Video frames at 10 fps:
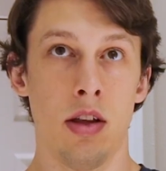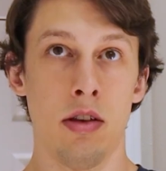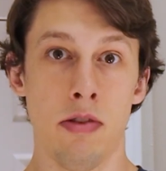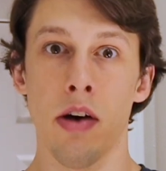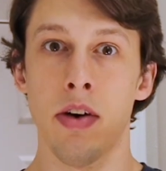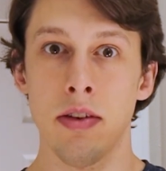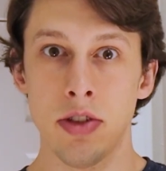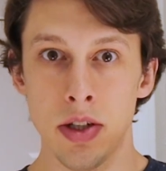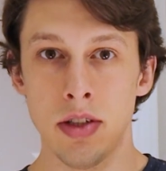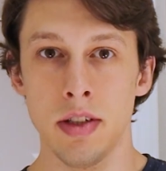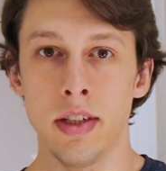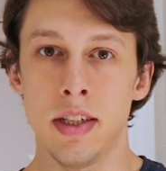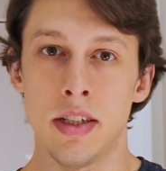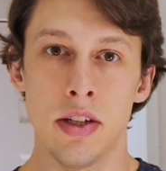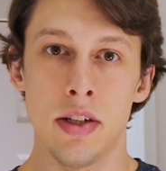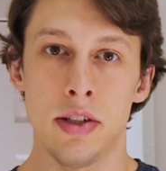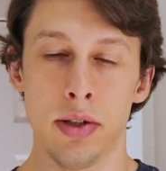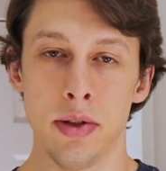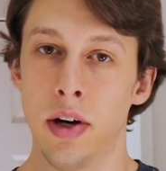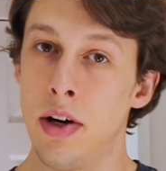The valve I've chosen is good
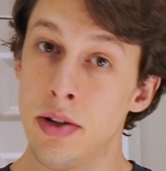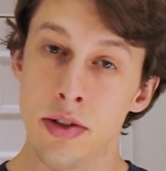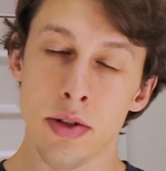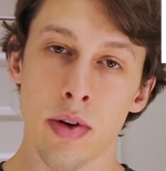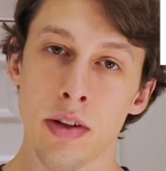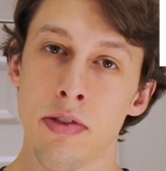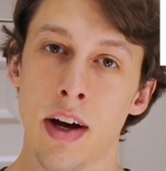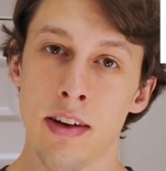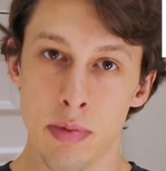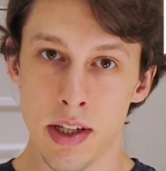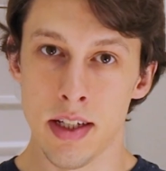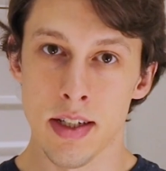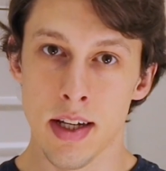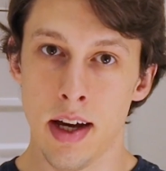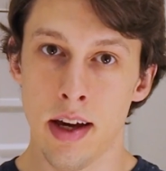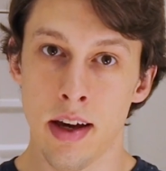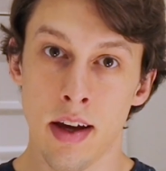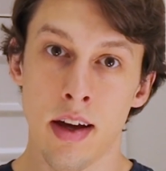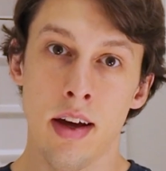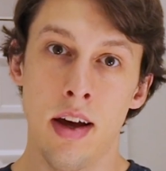to 125 psi
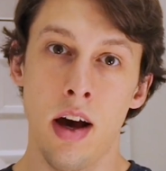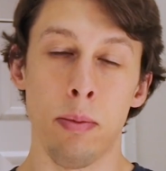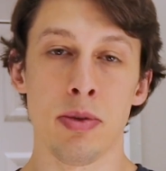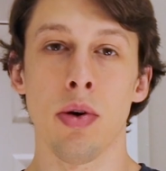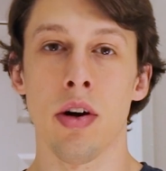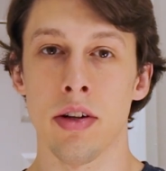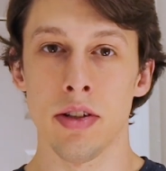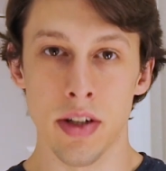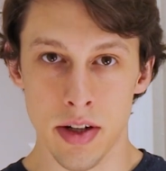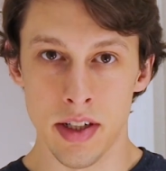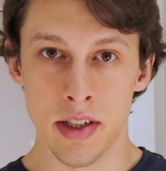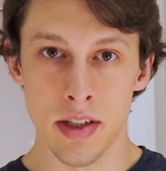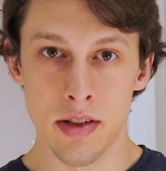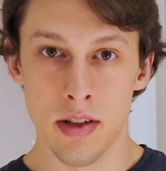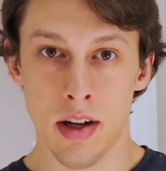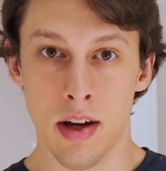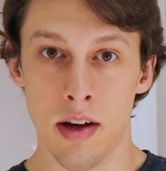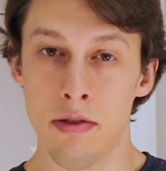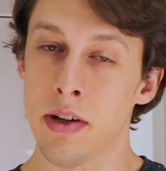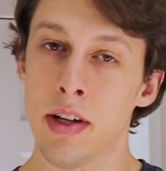up to 100 degrees
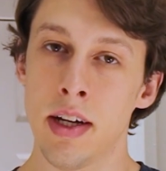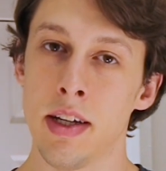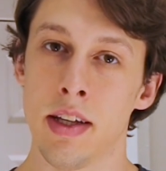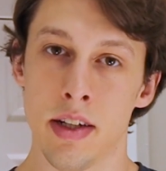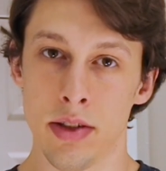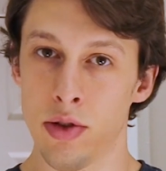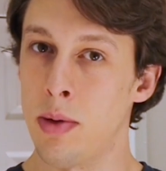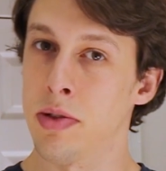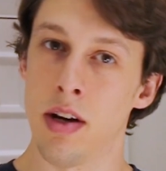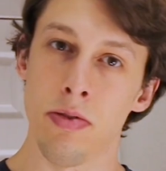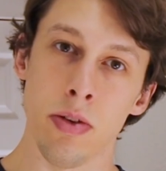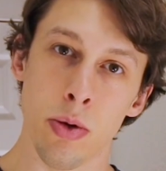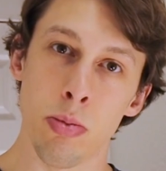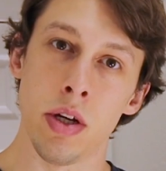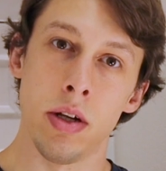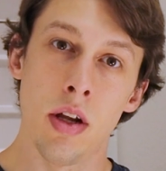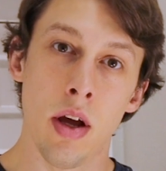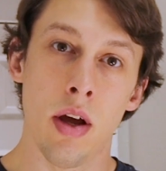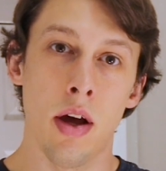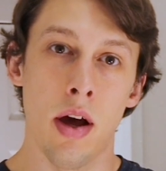Fahrenheit, and then it drops off a little bit.
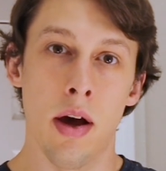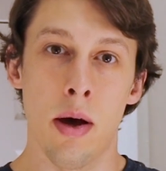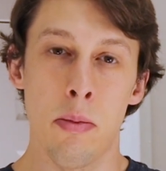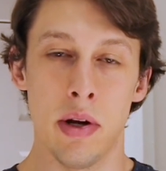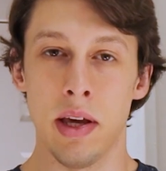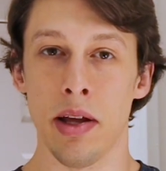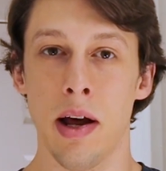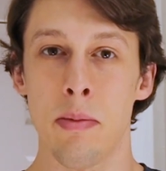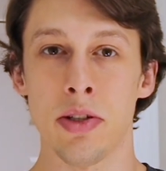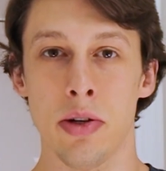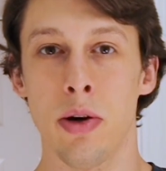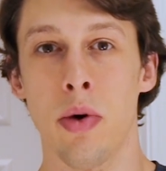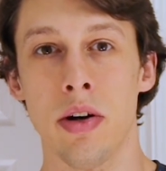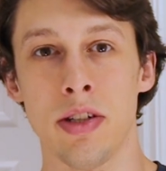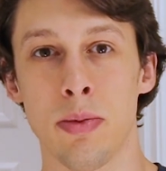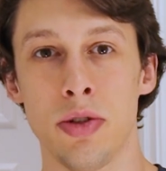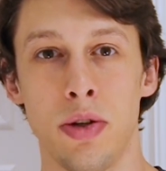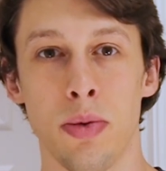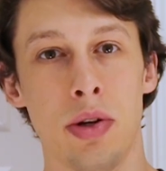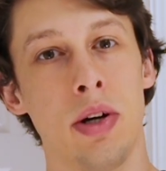But again, I measured our water
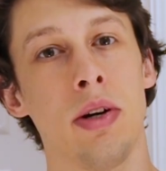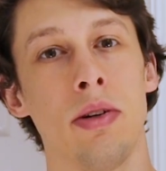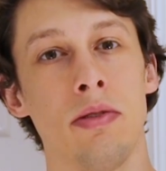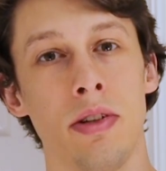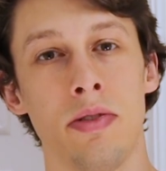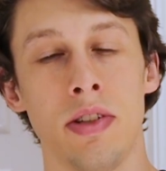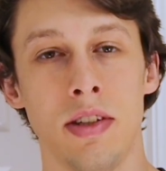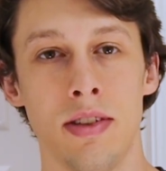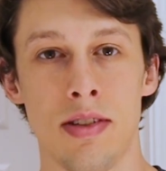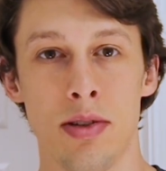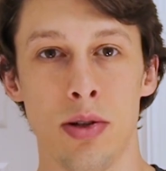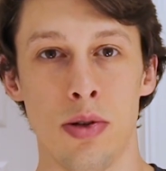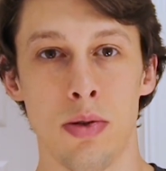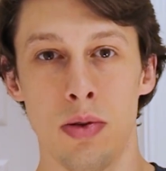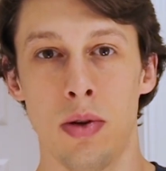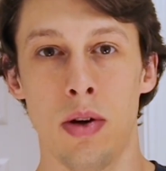temperature, we're at 115, so